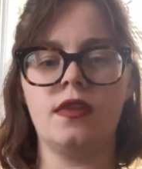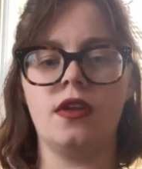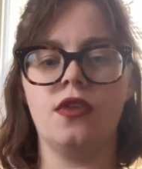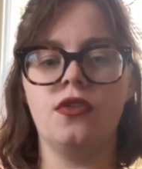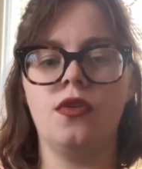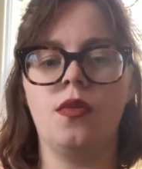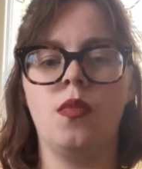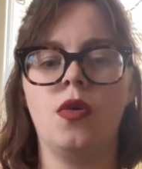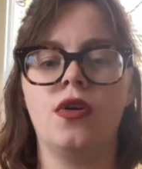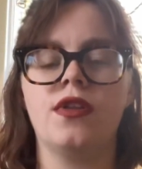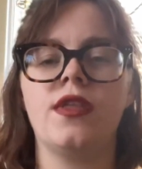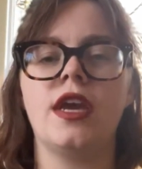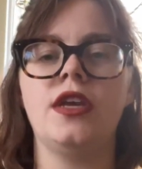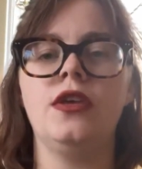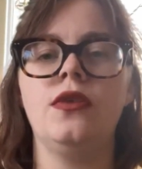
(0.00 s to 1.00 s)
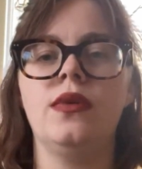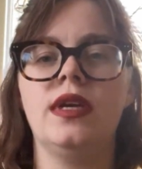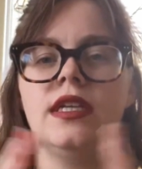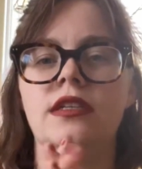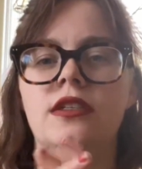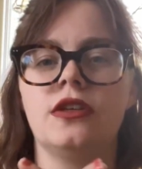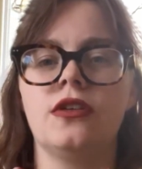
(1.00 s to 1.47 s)
the more that you
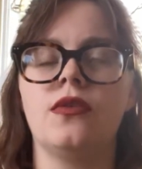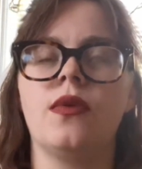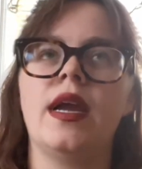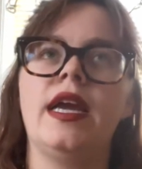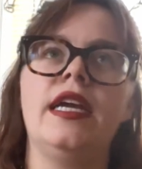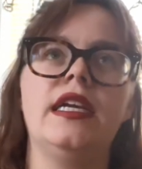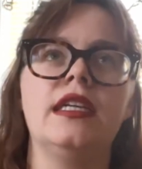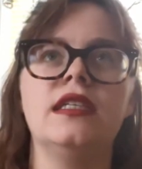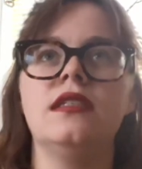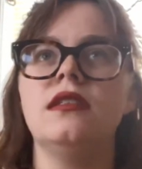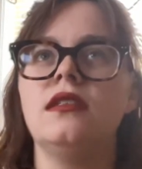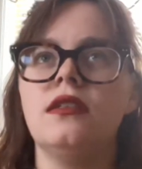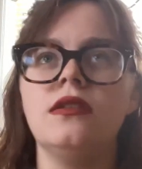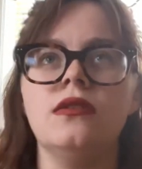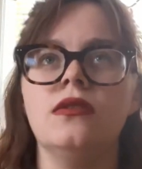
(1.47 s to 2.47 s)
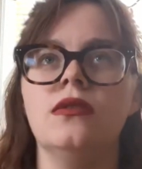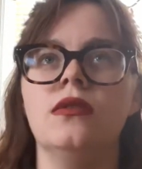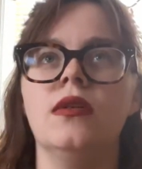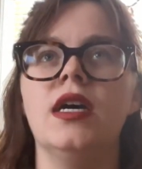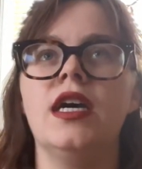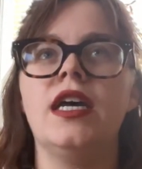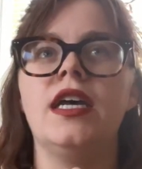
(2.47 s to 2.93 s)
integrate
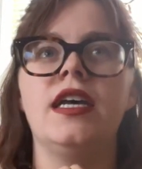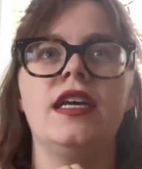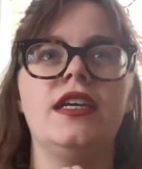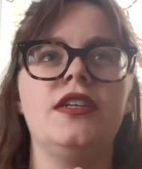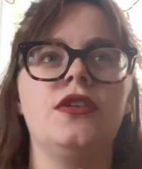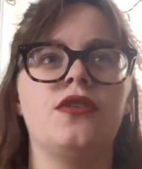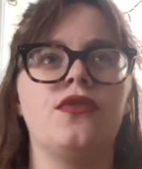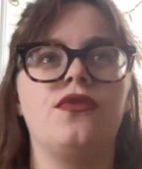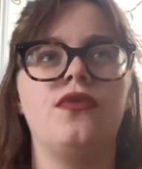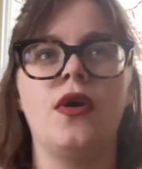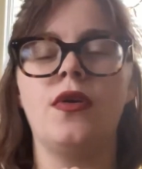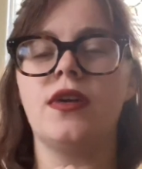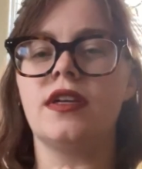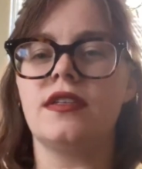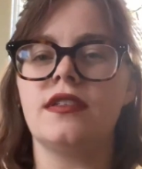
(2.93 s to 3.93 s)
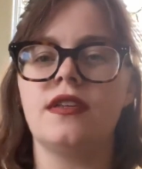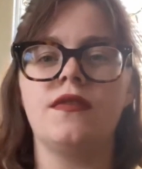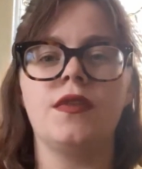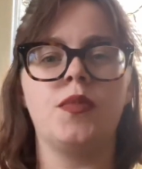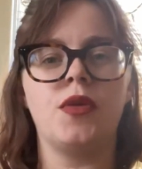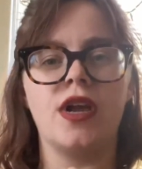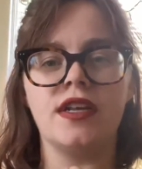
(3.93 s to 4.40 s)
into your focus of
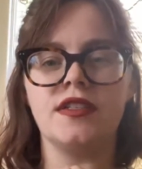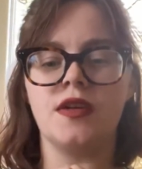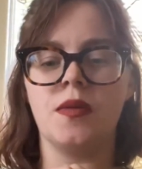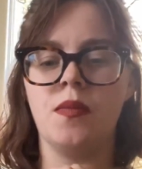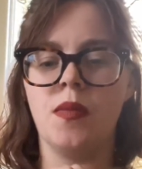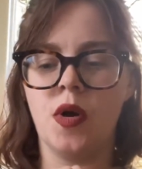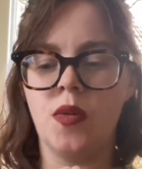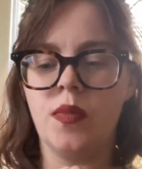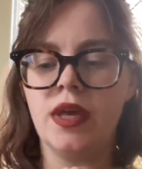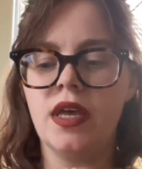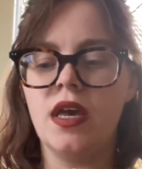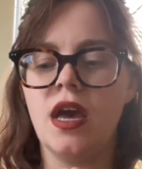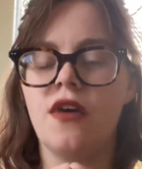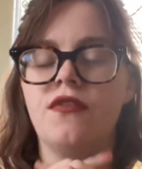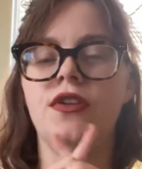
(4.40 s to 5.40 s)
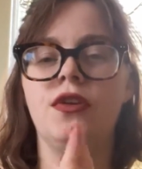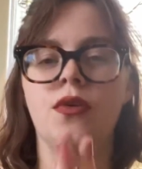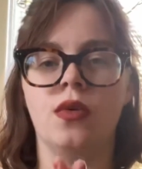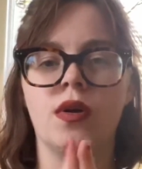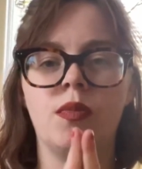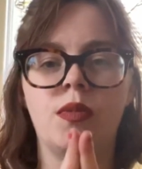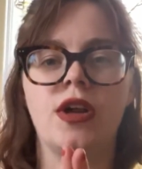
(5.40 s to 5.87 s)
the present moment, of
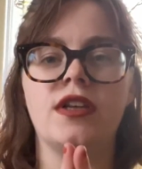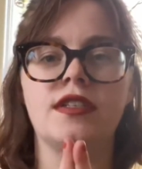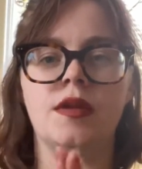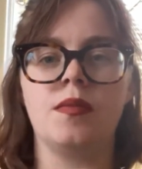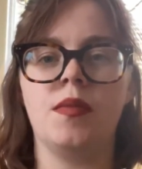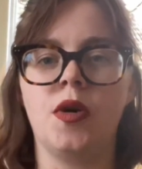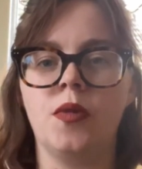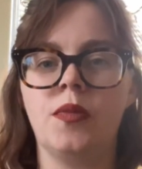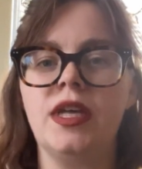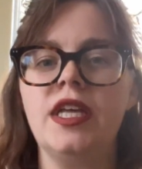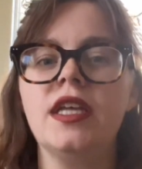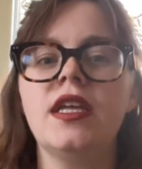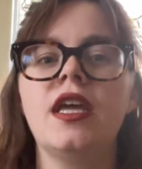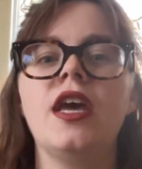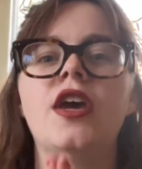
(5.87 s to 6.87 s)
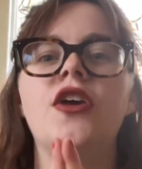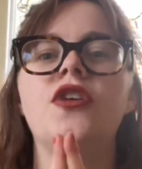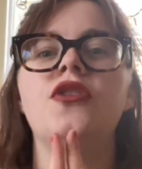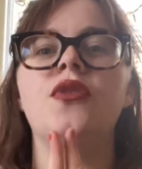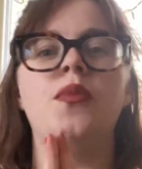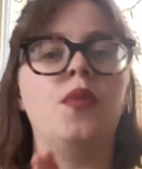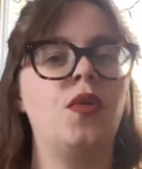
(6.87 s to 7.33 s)
your present moment,
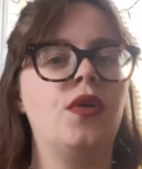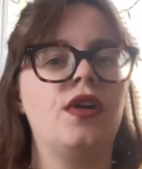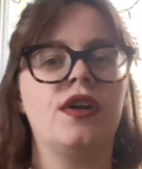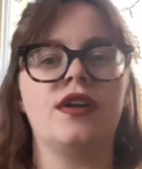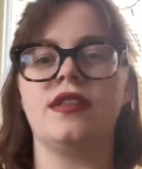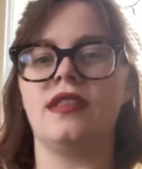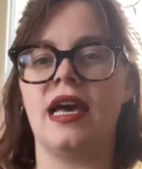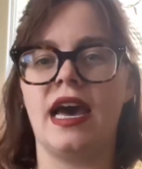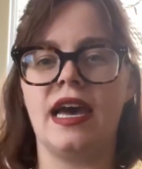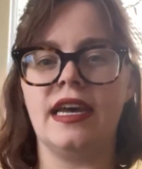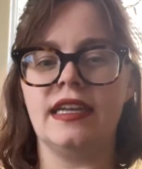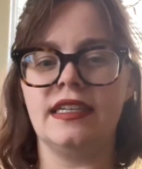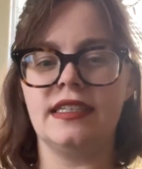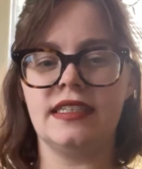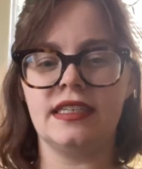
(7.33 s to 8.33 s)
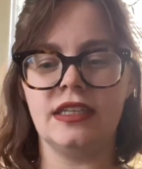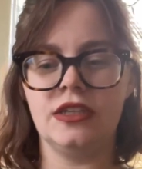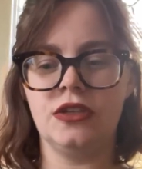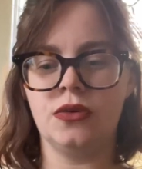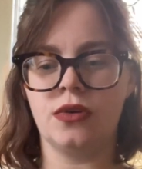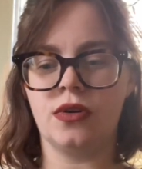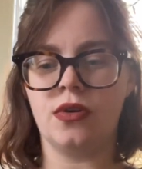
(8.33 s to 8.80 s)
the more that
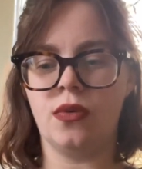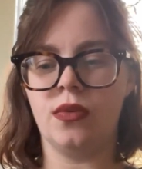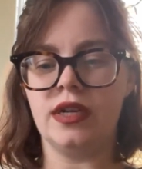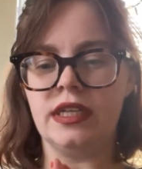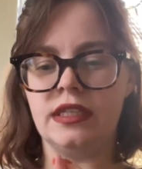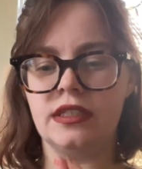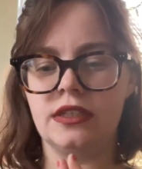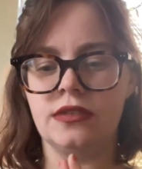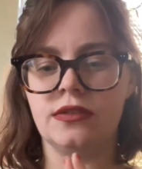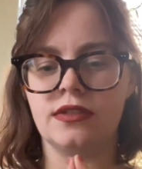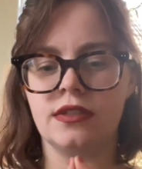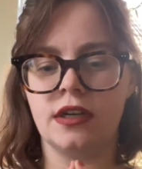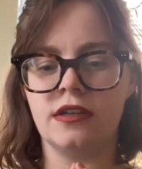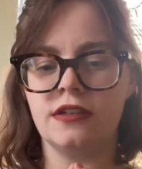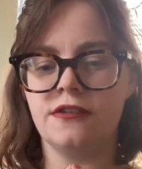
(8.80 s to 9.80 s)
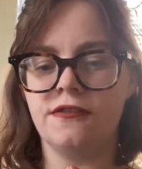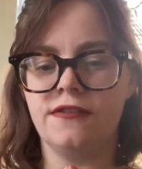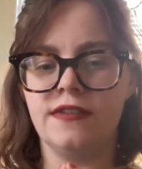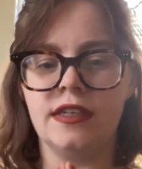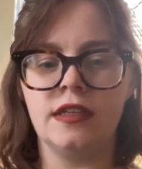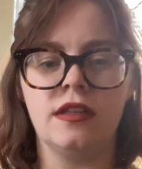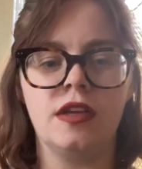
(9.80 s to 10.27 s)
you're going to start to
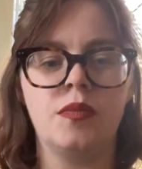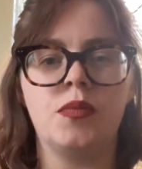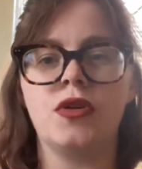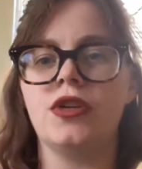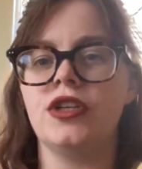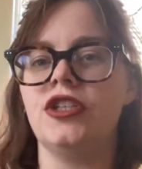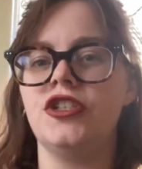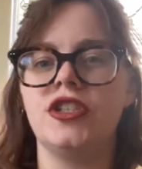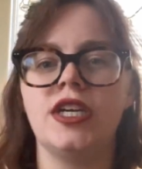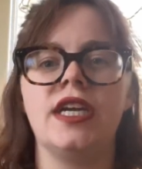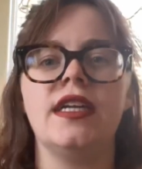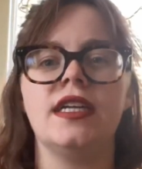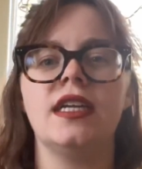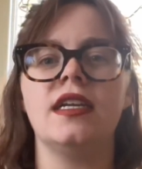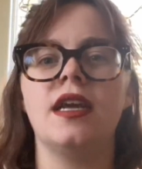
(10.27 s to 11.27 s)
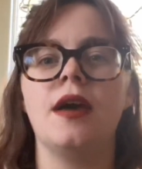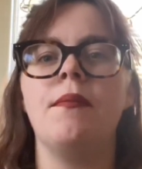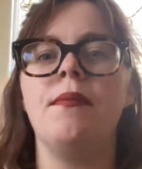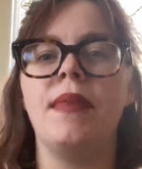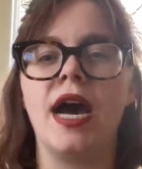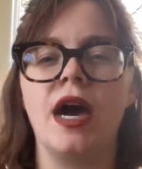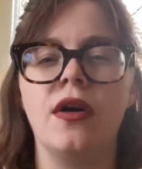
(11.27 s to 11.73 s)
feel appreciated
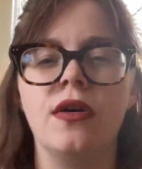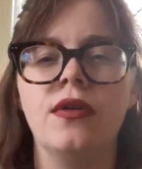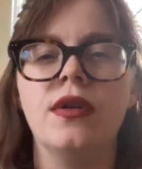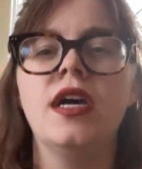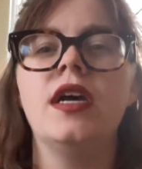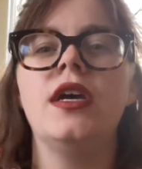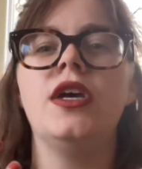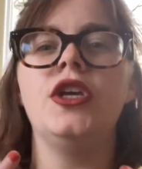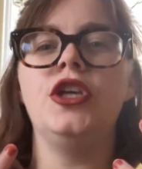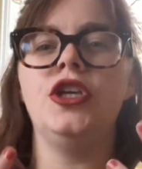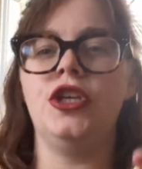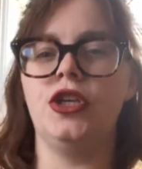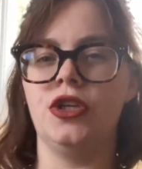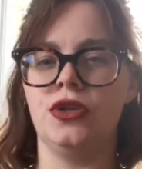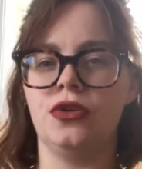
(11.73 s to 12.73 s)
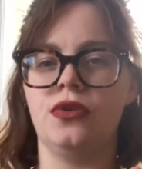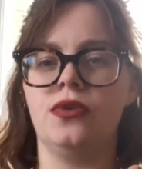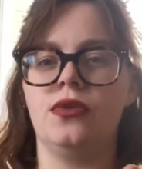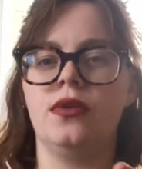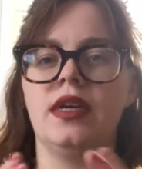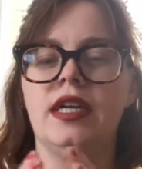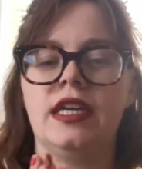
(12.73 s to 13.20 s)
about
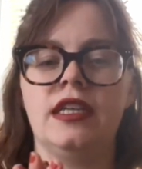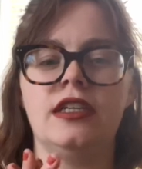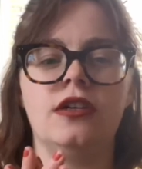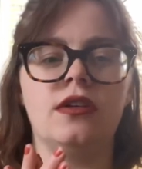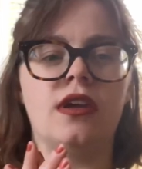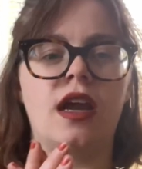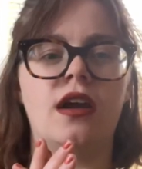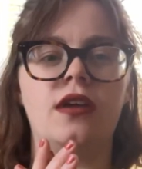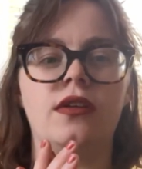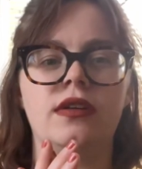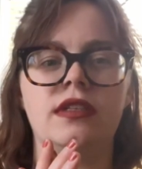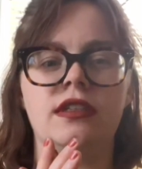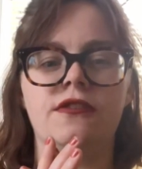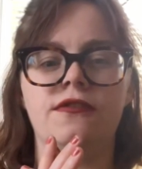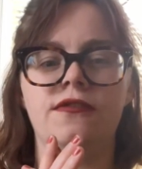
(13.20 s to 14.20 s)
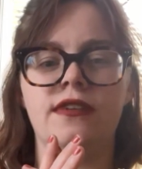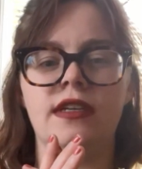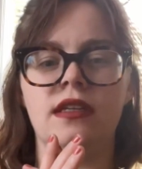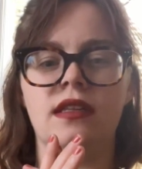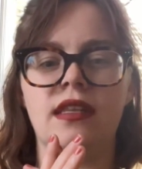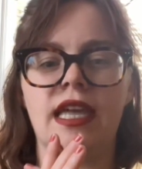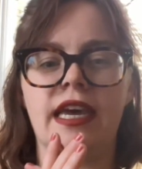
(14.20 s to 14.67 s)
you, and you're not going to
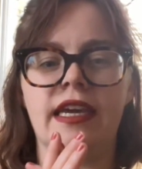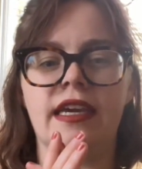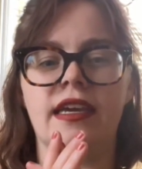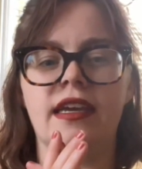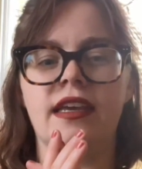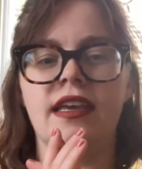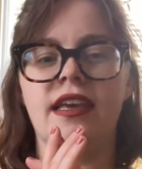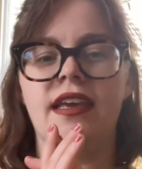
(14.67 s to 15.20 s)
feel like